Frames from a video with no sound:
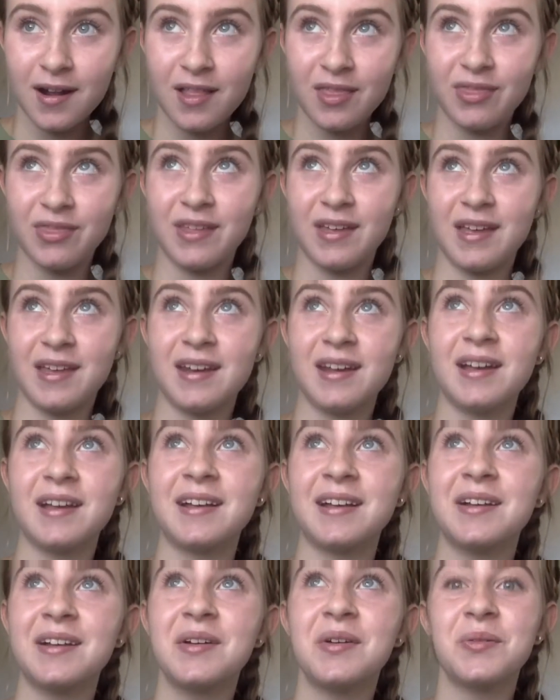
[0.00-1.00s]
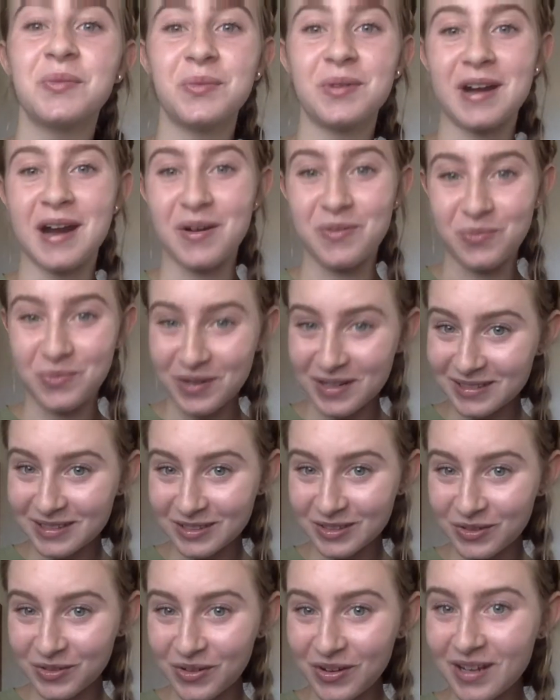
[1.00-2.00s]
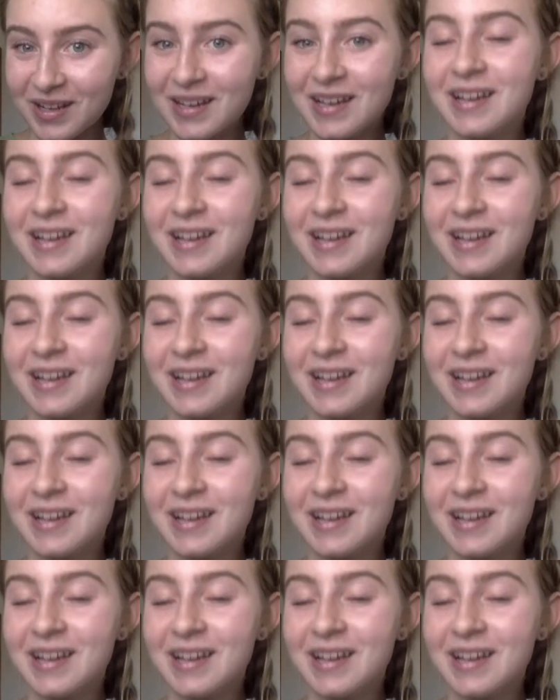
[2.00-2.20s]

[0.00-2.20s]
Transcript: than when I went to school.